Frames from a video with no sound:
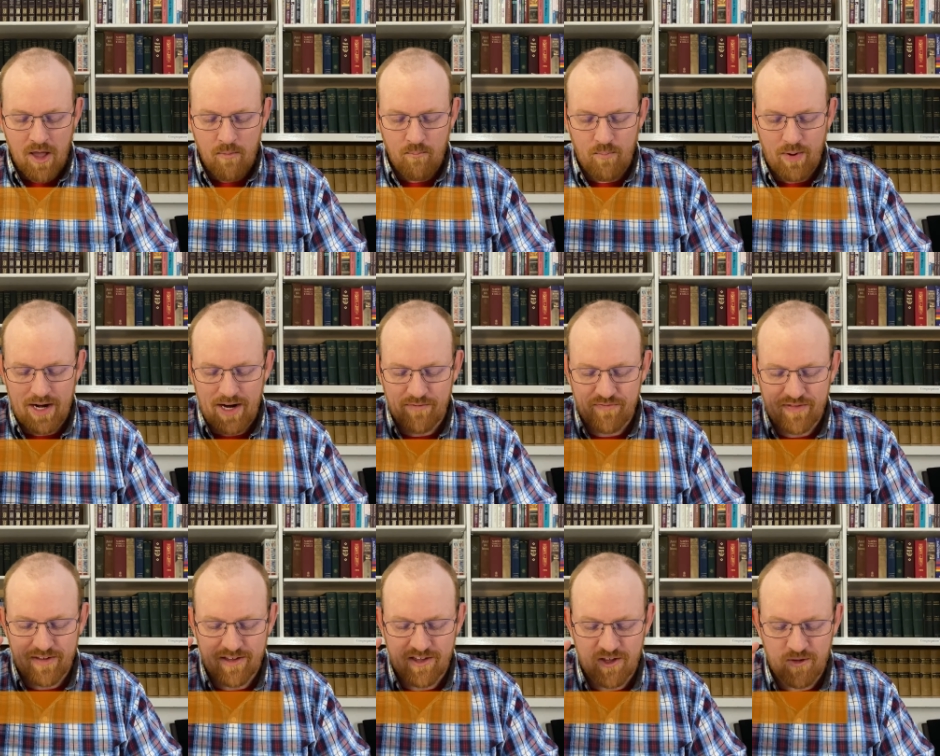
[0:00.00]
But
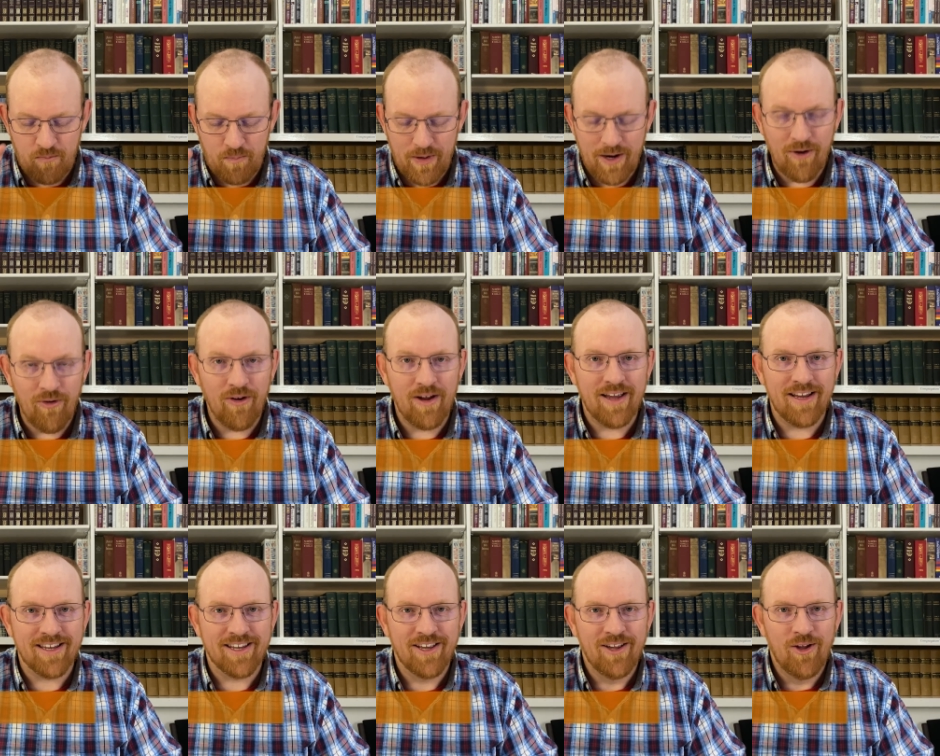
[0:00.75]
if the
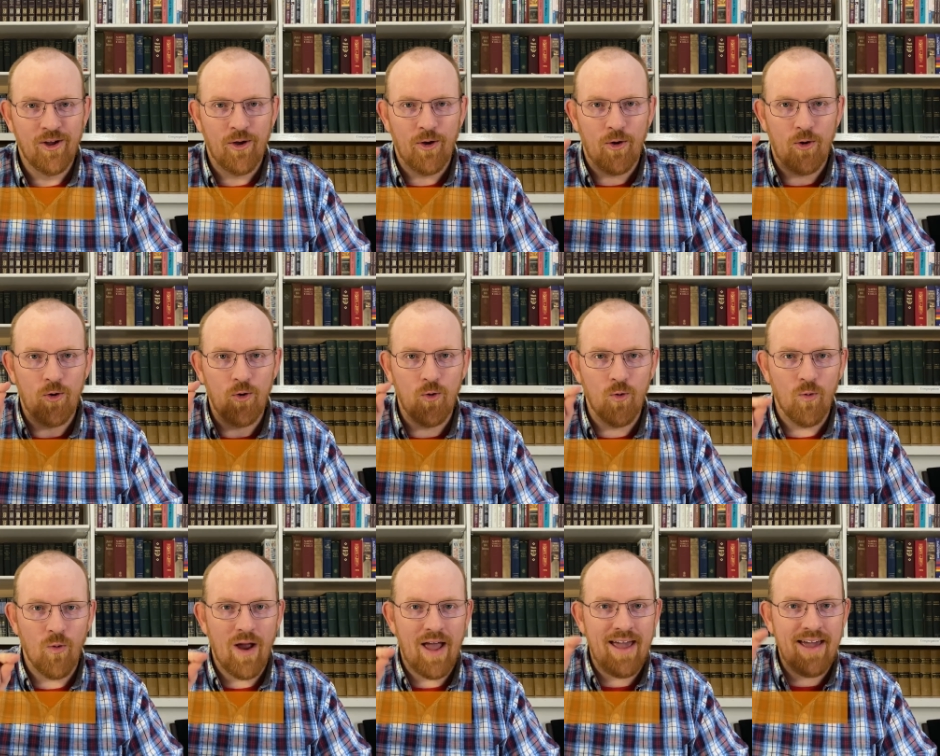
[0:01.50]
Spirit who
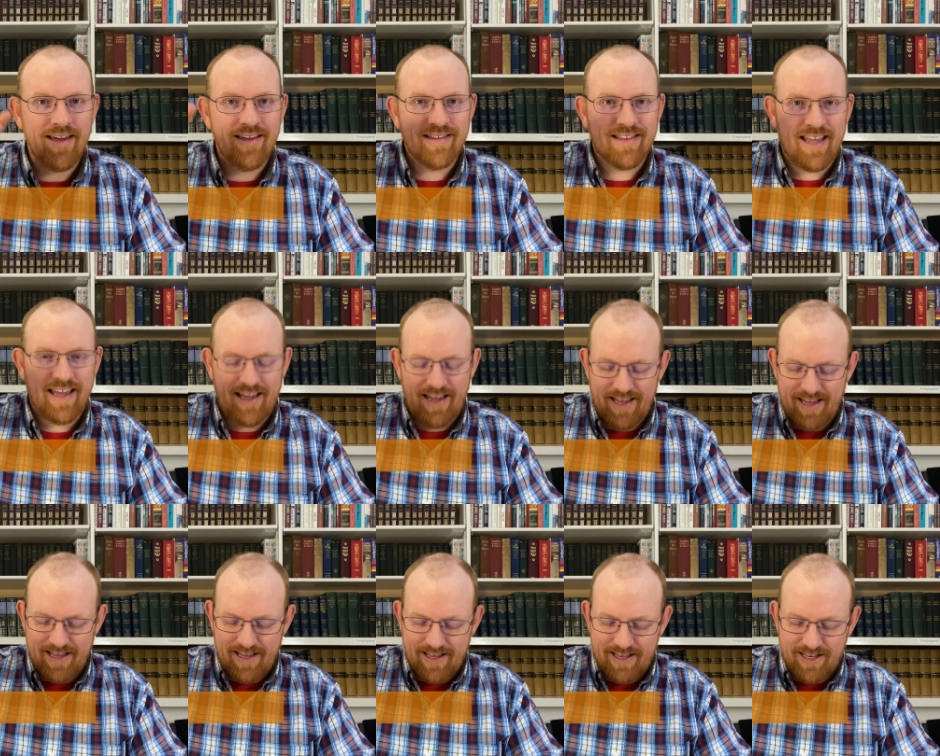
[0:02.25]
raised
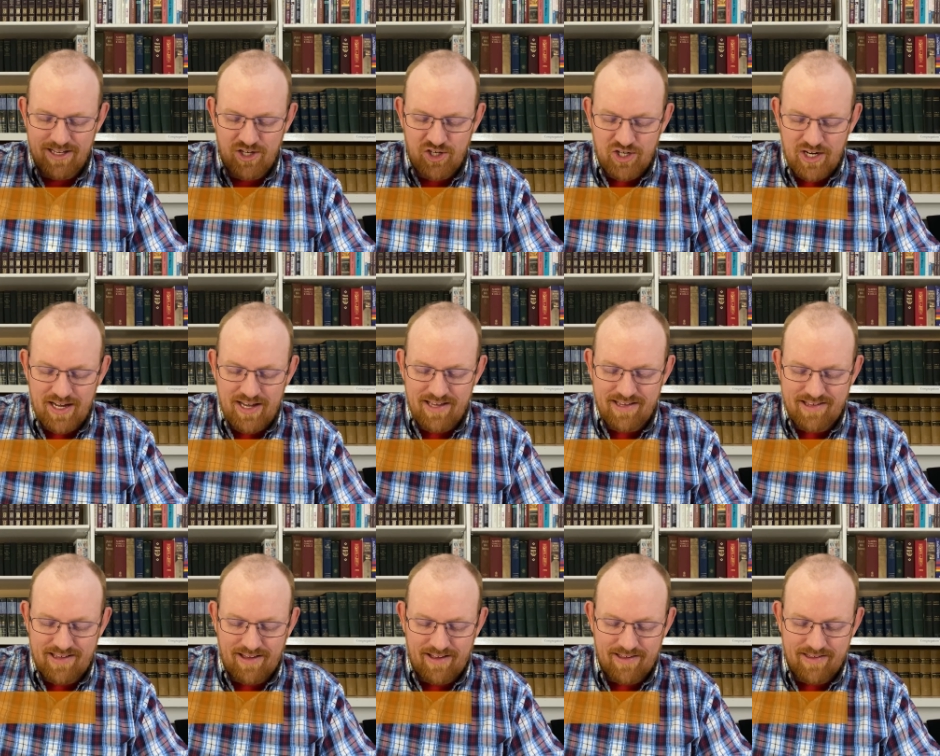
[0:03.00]

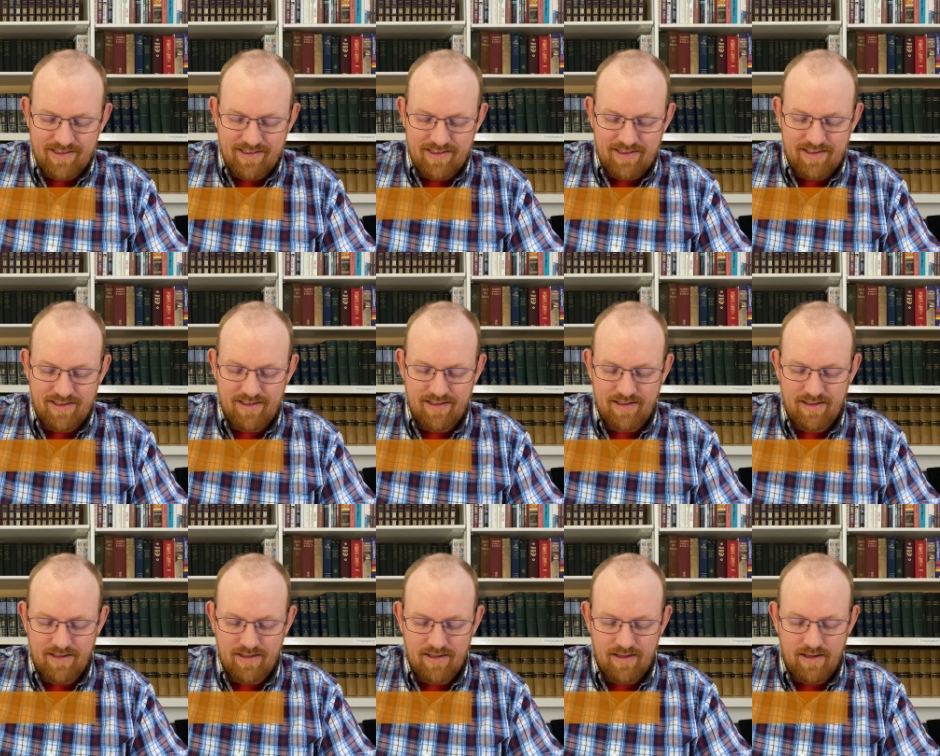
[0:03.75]
Jesus
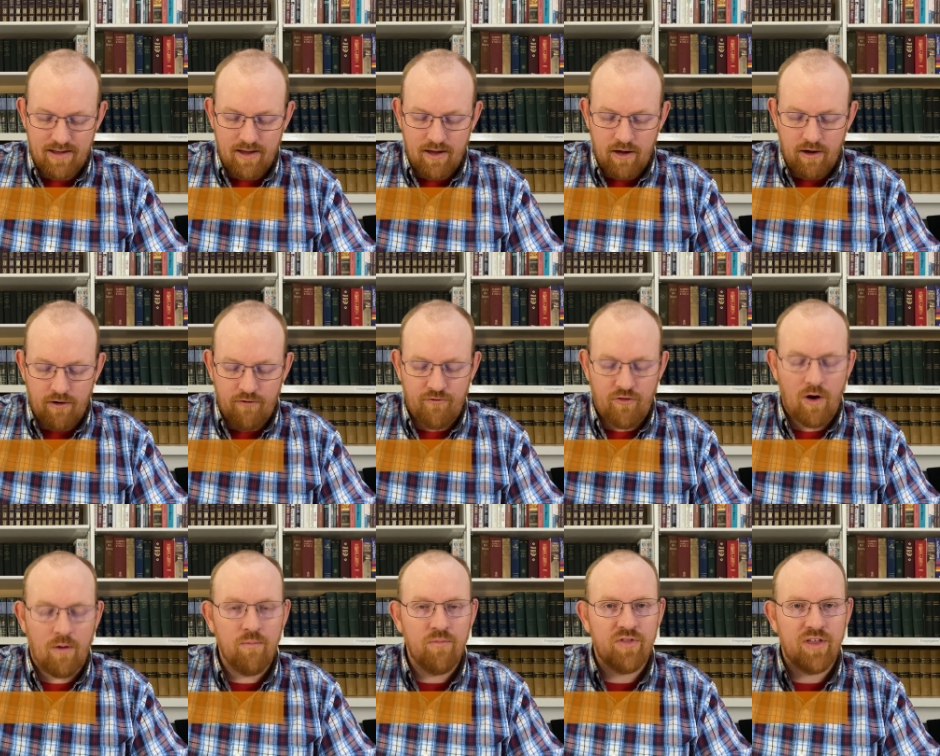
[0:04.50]

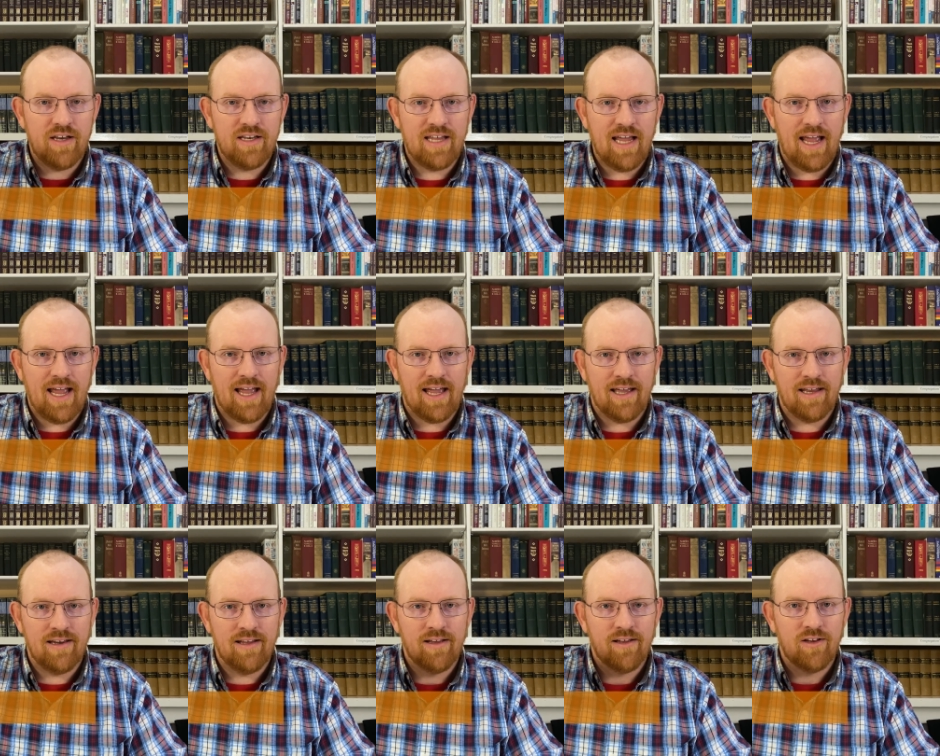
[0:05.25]
from the
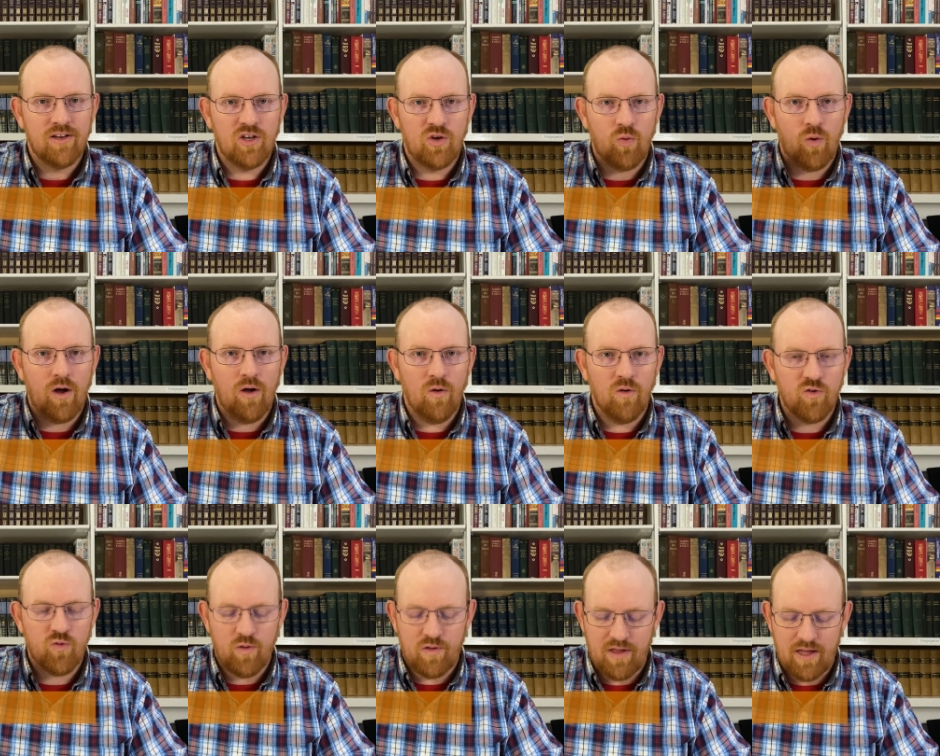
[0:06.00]
dead
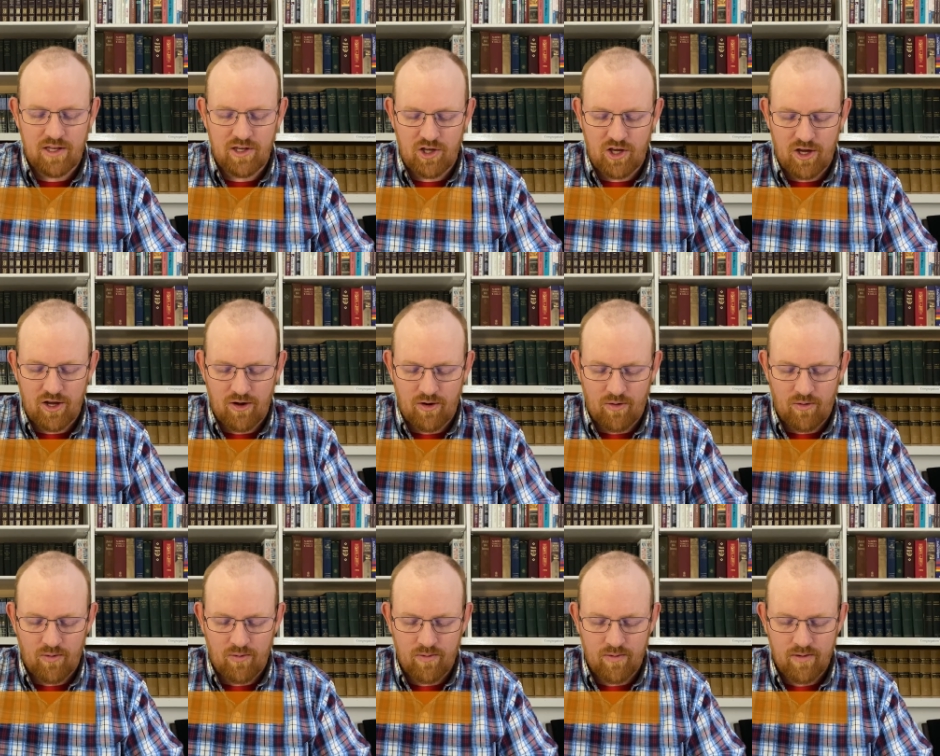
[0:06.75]
dwells within
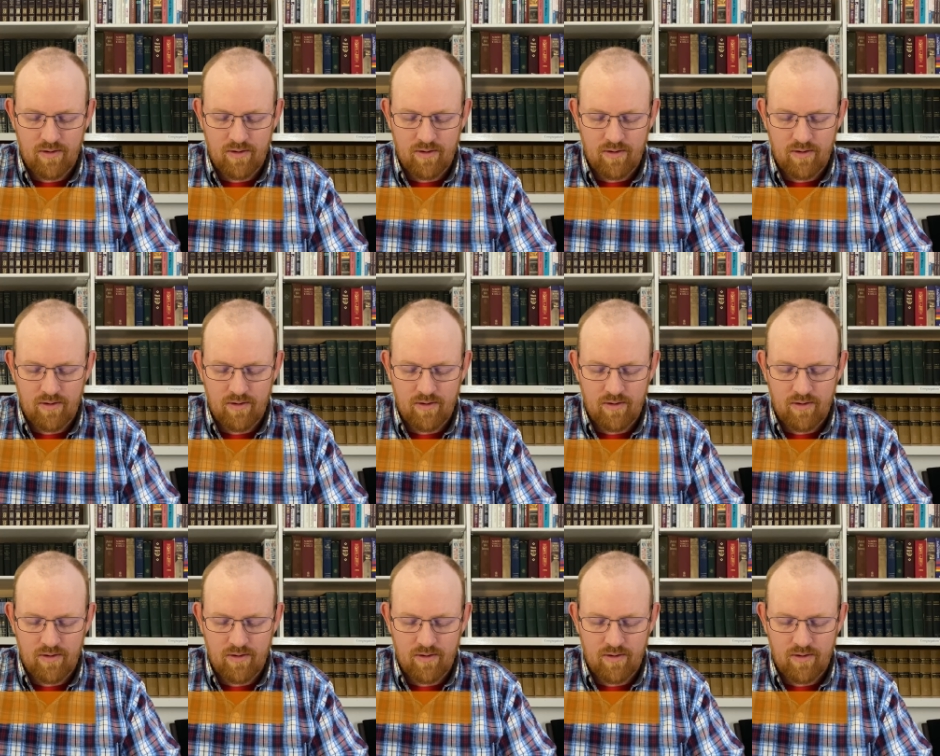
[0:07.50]
you,